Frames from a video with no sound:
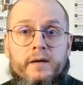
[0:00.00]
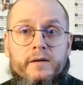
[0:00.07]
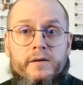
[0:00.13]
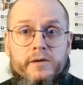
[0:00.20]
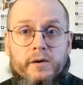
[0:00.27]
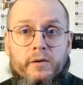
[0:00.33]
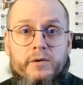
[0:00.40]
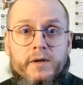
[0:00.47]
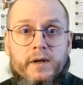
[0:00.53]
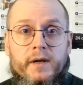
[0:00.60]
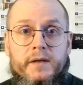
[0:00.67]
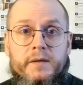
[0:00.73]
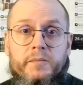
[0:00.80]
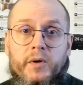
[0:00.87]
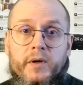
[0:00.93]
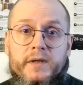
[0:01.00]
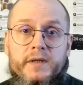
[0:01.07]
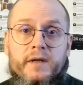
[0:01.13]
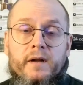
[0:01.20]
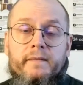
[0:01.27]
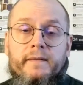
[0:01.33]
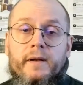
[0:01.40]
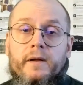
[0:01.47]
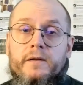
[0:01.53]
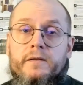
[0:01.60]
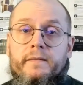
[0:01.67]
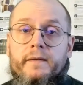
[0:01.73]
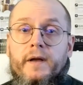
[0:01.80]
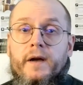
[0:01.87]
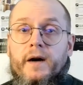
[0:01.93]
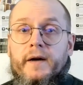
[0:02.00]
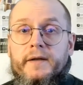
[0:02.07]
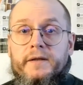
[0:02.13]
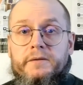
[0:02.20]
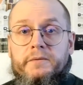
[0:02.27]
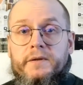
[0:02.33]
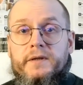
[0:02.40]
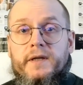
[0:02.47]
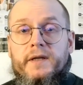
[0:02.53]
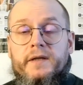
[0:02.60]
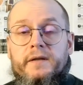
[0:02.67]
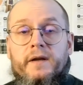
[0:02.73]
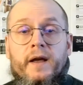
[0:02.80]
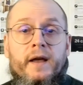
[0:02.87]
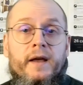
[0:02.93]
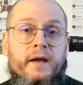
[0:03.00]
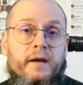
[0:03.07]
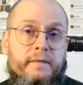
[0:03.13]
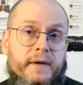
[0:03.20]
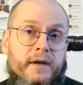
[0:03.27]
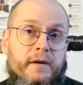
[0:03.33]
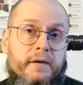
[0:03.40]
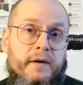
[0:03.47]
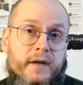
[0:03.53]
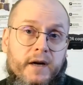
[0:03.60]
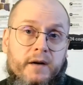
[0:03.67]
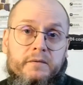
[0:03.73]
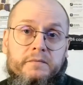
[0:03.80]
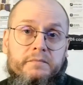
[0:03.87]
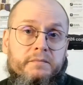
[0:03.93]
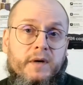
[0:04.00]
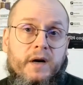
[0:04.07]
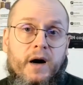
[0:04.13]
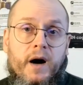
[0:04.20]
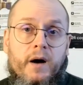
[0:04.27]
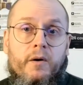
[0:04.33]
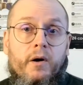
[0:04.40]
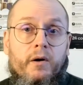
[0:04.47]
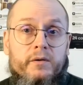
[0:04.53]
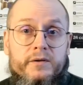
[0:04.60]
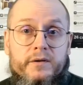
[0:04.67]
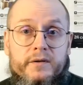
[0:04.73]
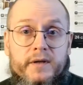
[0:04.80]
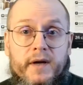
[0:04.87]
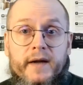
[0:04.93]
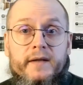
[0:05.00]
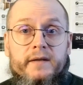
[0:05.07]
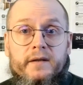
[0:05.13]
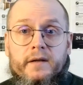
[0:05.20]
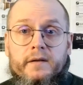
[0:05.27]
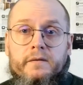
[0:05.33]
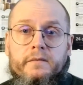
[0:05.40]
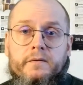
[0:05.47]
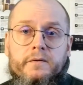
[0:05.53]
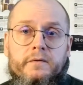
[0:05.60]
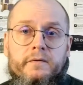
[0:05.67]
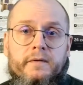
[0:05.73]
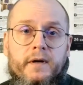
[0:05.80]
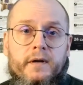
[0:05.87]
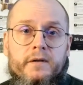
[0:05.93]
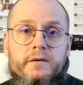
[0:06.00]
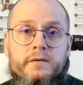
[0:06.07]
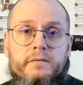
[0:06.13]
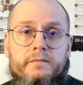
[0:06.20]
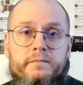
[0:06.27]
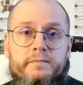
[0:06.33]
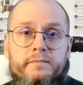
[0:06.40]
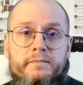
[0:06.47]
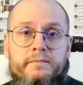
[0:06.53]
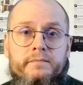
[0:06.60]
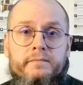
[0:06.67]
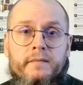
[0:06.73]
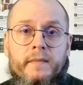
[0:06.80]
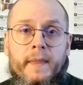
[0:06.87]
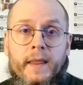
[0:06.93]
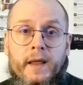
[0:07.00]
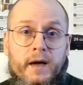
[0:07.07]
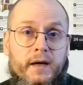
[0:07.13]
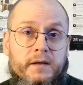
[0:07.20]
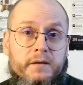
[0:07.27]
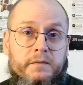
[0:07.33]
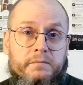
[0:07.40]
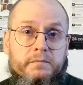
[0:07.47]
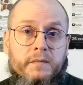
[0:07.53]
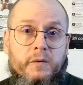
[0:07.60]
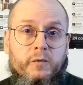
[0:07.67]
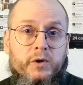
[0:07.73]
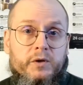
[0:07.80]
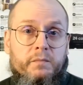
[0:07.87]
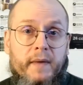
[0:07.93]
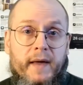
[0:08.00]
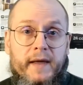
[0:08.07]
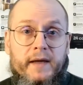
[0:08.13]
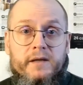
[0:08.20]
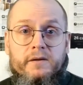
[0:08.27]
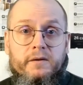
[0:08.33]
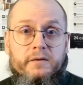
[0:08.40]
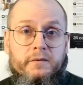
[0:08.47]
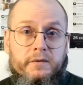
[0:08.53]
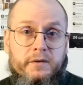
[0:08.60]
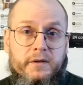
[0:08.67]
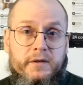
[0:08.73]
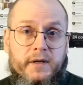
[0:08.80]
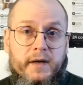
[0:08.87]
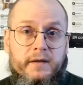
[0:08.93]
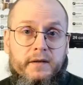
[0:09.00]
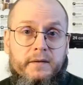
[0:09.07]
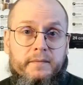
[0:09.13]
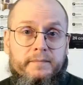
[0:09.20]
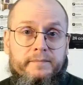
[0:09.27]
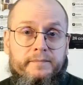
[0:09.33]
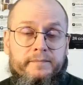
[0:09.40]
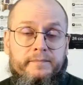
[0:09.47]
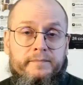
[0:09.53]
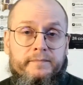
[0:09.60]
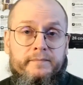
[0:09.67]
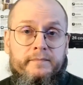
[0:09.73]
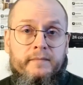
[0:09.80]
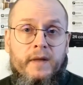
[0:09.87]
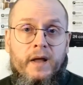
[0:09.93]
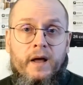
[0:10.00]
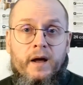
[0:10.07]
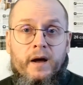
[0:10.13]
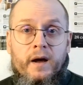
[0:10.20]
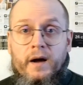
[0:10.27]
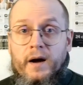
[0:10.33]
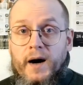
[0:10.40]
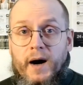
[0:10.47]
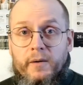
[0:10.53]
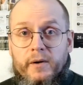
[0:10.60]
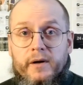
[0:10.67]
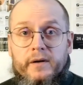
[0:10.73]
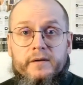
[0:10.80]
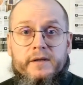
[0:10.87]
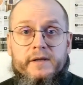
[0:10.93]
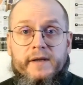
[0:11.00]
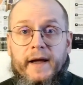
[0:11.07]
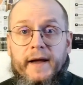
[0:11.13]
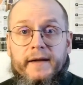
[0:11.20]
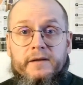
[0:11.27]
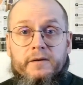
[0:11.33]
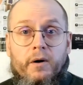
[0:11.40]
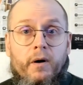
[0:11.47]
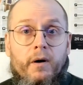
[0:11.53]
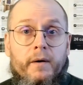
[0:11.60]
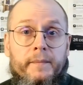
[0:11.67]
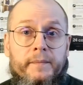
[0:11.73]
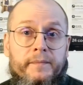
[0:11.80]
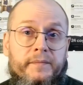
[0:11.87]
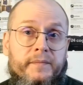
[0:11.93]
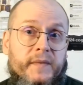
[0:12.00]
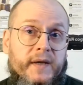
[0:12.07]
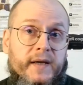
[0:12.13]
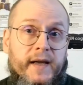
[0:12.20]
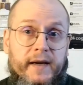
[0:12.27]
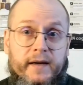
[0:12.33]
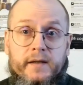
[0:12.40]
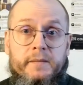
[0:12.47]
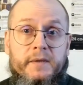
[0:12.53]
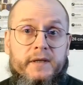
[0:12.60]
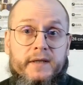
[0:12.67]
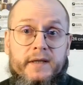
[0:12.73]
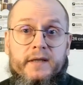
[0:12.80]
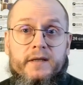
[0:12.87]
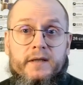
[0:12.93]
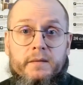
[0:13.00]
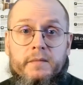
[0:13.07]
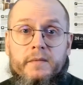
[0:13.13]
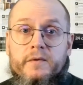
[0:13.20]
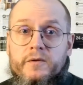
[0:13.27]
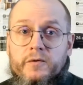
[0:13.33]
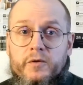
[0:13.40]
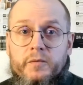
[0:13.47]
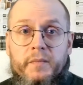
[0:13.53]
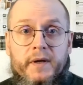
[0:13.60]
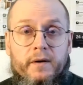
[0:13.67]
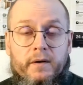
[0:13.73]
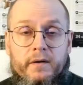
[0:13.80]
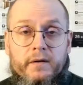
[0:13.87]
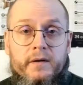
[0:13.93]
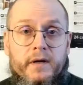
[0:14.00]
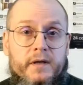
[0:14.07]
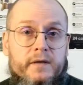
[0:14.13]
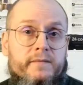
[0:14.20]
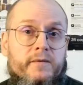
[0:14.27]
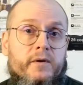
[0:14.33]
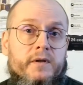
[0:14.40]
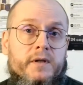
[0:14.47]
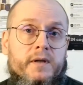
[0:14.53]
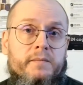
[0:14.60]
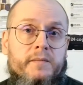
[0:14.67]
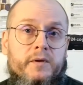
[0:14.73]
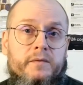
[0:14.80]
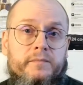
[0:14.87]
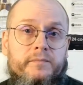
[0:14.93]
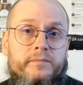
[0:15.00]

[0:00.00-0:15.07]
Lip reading: social and political philosophy are interested in figuring out how whole societies should function and what makes a good society, how a state or the economic system should be organized, for example.